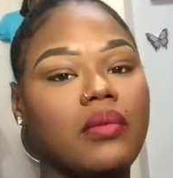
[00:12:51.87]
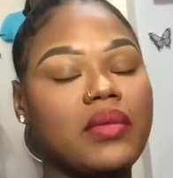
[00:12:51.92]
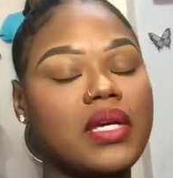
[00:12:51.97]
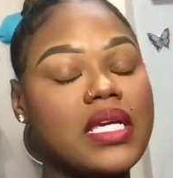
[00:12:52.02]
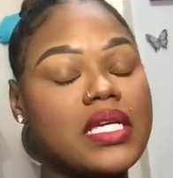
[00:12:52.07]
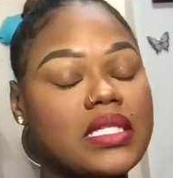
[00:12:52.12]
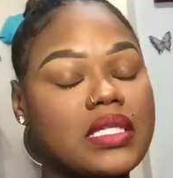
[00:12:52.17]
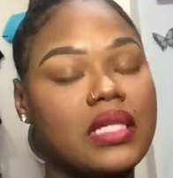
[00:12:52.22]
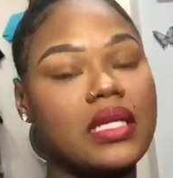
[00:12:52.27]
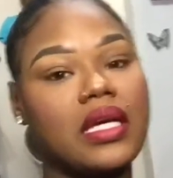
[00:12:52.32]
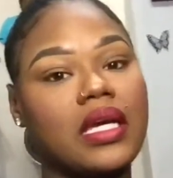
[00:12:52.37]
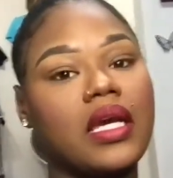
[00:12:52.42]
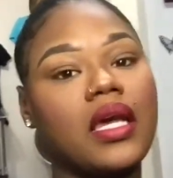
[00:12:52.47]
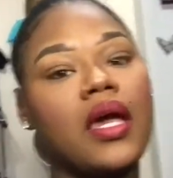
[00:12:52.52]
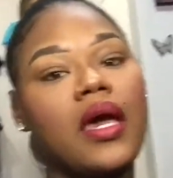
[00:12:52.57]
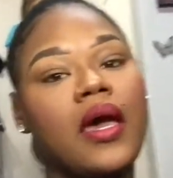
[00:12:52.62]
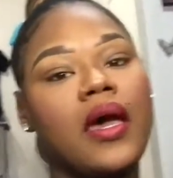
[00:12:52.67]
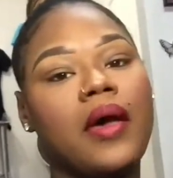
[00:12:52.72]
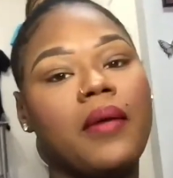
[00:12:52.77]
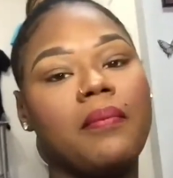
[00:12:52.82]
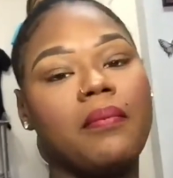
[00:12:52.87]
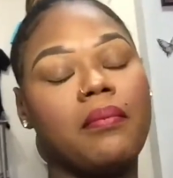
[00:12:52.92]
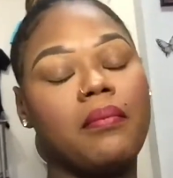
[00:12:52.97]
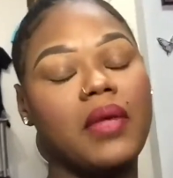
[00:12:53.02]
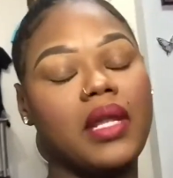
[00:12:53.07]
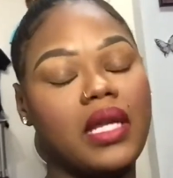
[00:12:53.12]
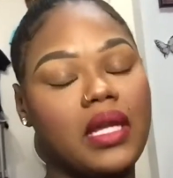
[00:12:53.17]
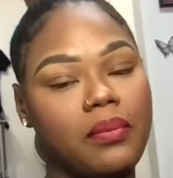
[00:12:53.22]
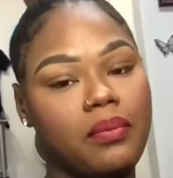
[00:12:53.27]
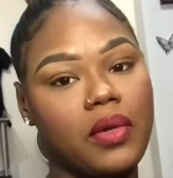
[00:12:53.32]
easily
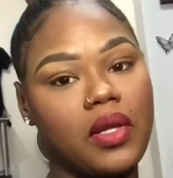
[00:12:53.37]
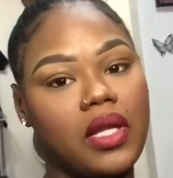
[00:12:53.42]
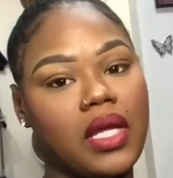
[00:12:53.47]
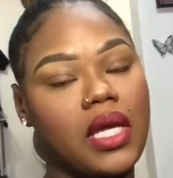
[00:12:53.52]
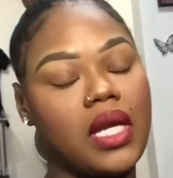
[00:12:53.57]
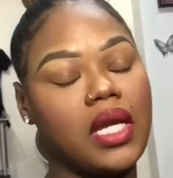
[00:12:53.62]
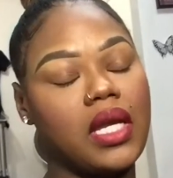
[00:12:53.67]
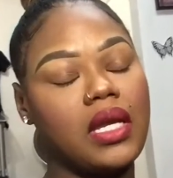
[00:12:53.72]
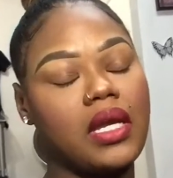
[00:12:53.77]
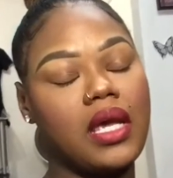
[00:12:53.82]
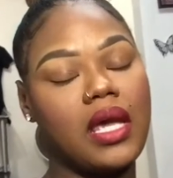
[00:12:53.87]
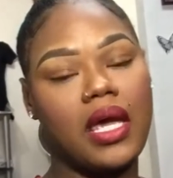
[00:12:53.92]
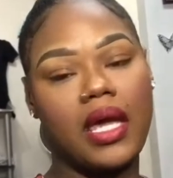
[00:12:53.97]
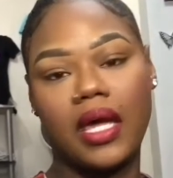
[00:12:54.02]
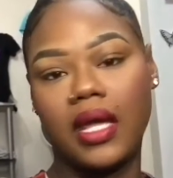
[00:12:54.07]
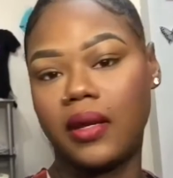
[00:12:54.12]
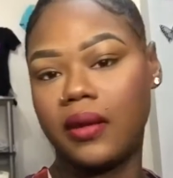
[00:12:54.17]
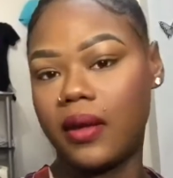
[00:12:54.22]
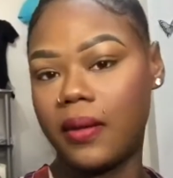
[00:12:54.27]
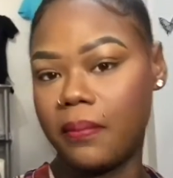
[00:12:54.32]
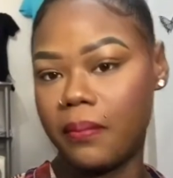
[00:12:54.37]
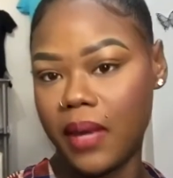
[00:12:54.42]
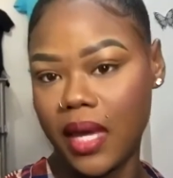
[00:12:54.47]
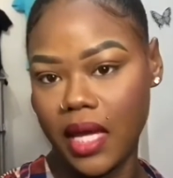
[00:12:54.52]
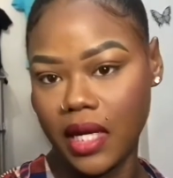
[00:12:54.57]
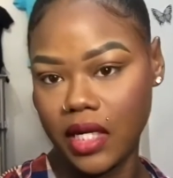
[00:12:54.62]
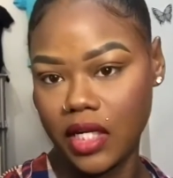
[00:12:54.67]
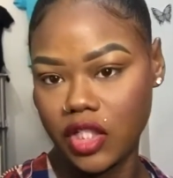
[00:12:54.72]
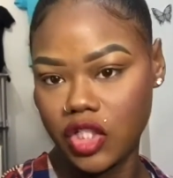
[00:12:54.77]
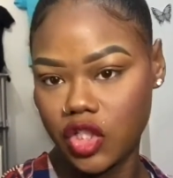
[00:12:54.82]
manipulated and
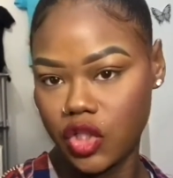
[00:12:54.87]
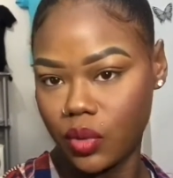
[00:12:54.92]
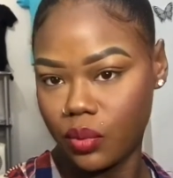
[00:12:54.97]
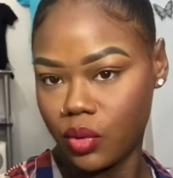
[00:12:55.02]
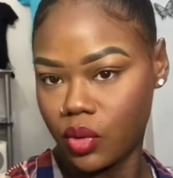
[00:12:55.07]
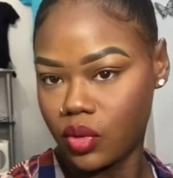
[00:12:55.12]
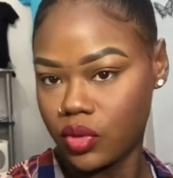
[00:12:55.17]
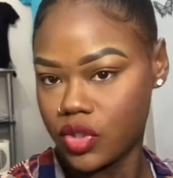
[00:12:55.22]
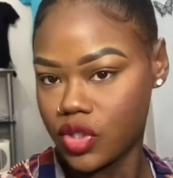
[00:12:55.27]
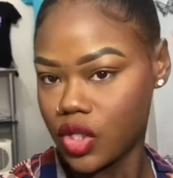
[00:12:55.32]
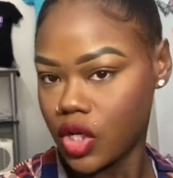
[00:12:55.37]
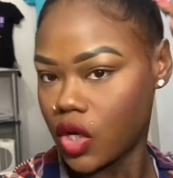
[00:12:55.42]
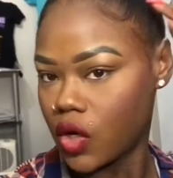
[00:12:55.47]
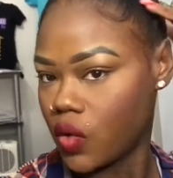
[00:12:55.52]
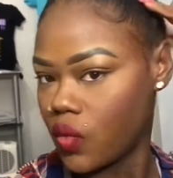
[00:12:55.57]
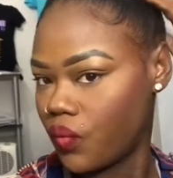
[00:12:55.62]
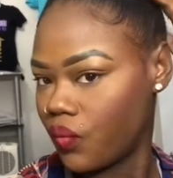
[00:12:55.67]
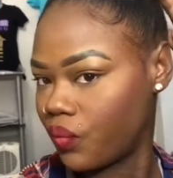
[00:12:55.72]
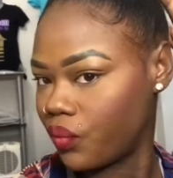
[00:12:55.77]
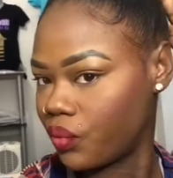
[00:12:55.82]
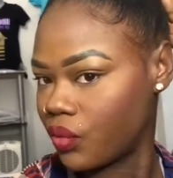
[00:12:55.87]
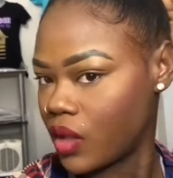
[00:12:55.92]
manageable. So